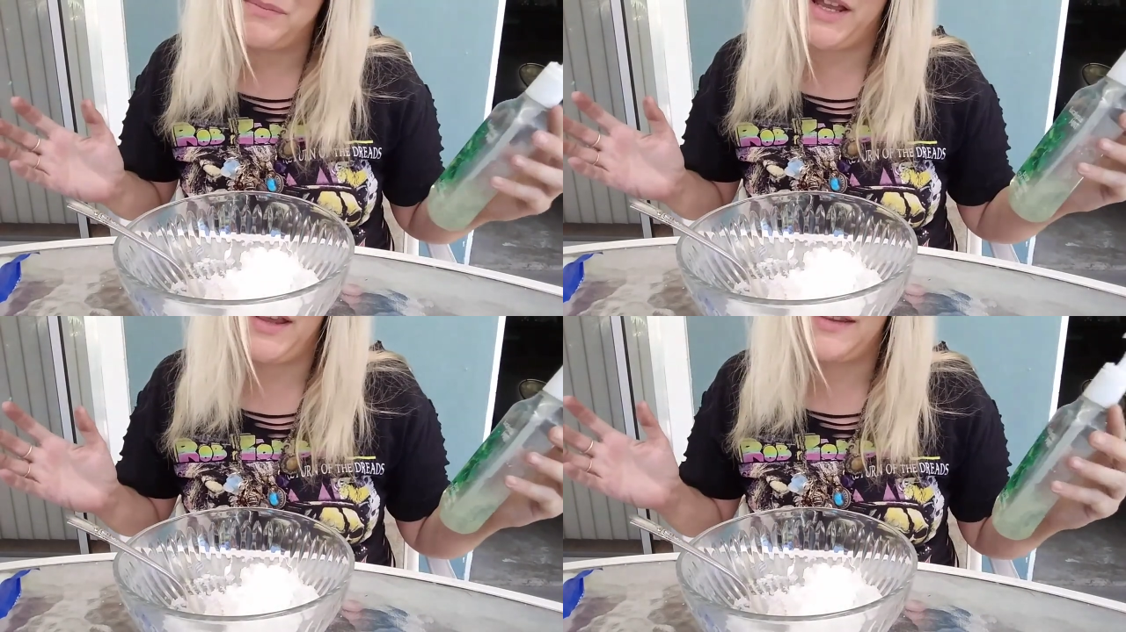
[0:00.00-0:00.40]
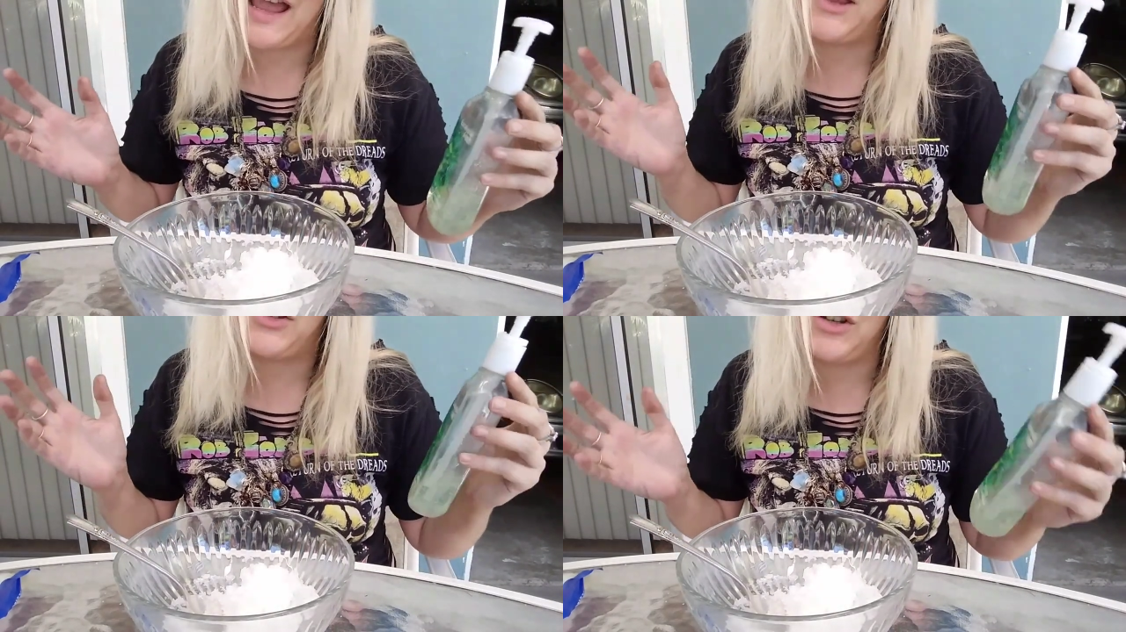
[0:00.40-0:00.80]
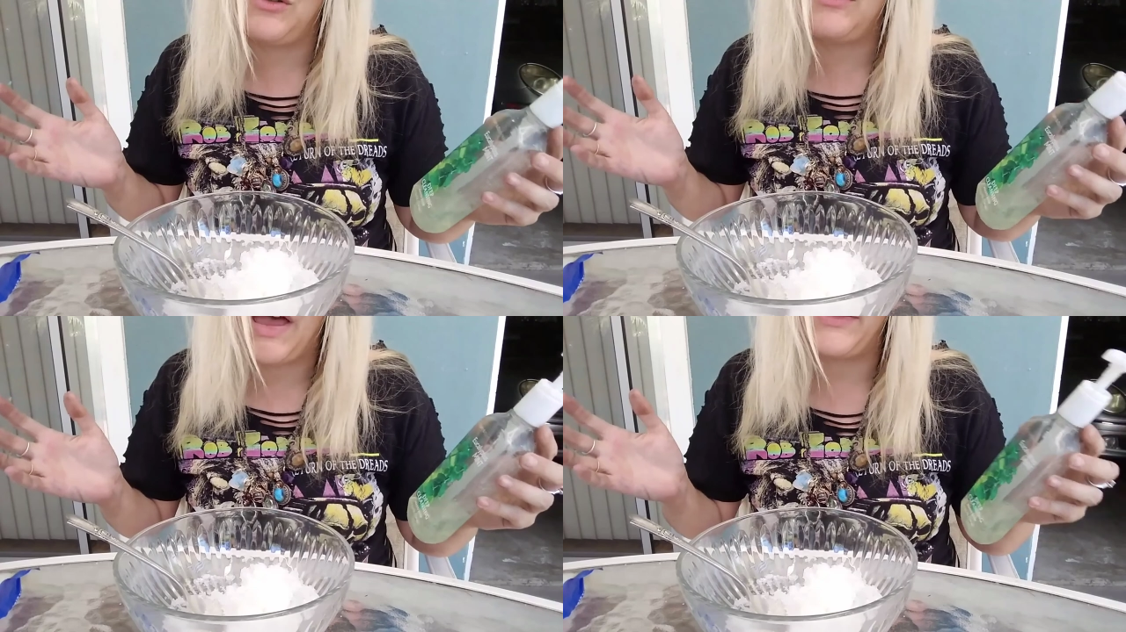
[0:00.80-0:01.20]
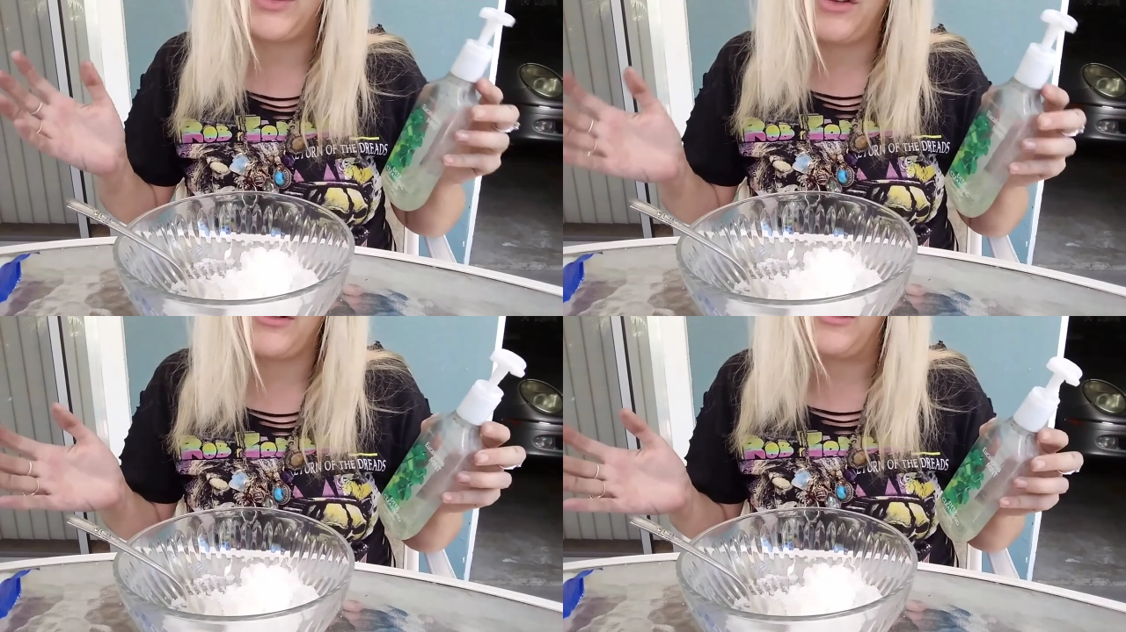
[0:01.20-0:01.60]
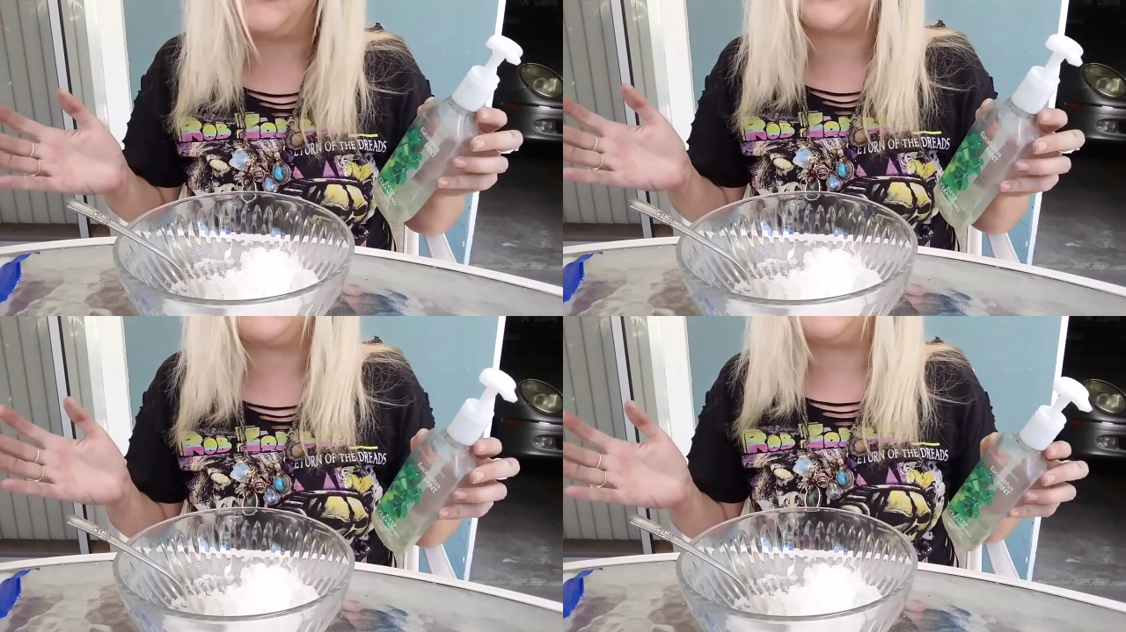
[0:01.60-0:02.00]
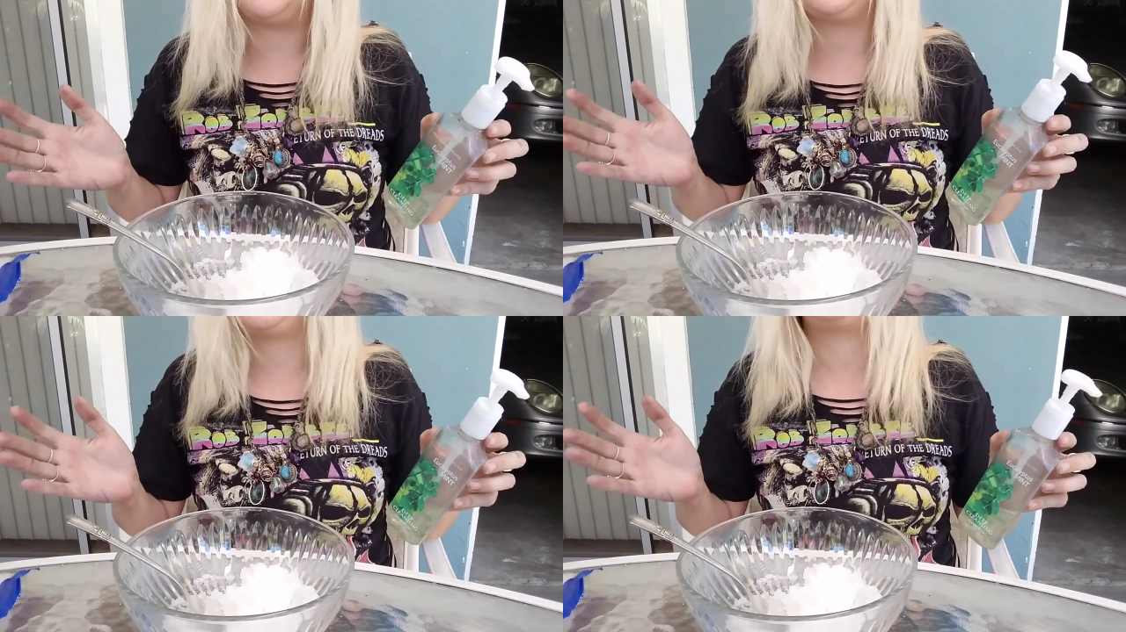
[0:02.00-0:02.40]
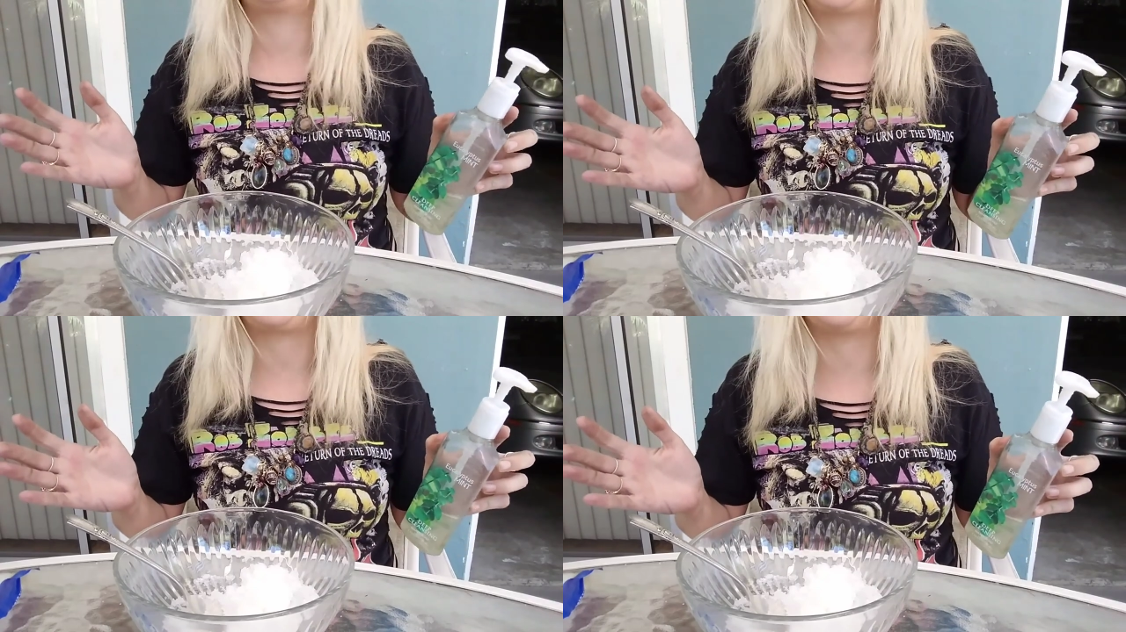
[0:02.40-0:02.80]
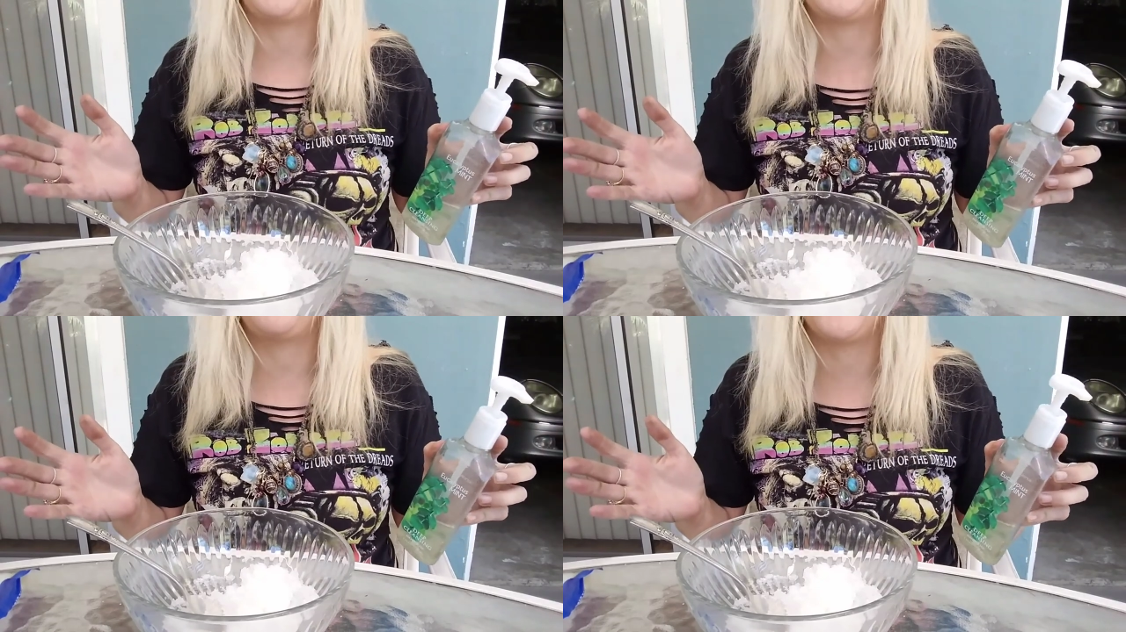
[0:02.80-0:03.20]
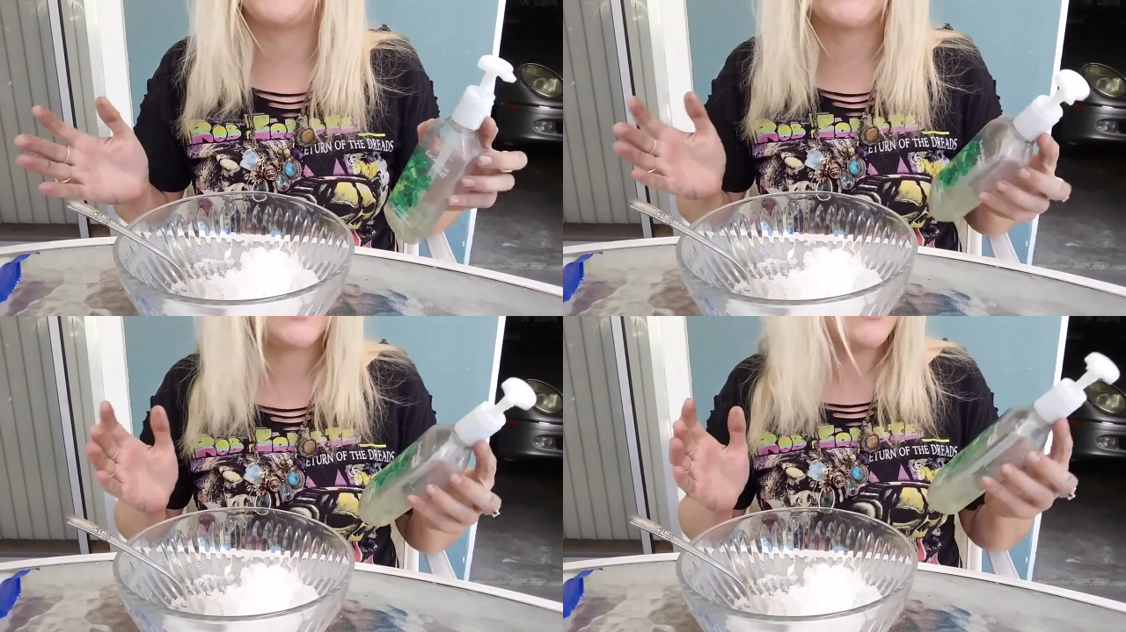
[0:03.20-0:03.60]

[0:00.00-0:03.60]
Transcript: [unreadable: no face in view]